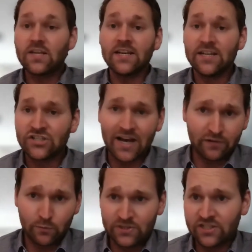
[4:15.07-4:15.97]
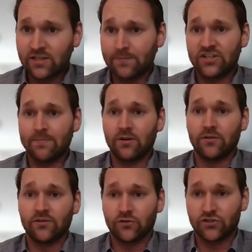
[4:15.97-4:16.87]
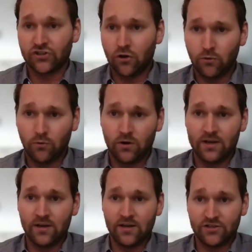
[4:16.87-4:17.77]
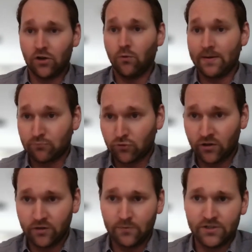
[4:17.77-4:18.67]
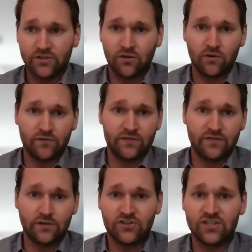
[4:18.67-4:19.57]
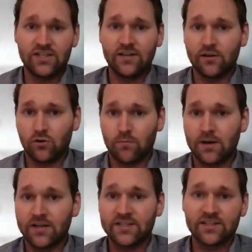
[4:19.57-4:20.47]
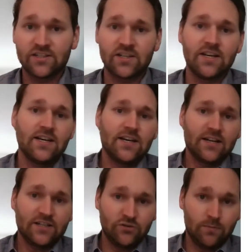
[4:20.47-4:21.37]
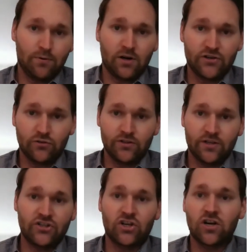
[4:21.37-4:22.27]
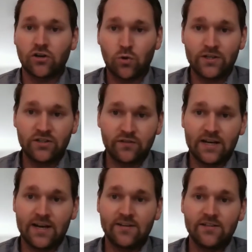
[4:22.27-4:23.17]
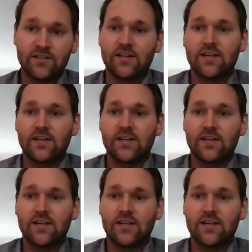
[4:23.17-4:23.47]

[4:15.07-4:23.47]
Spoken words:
In Java, we see something similar. So the slow embroilment of the VOC in local politics led to a partial Dutch conquest of the island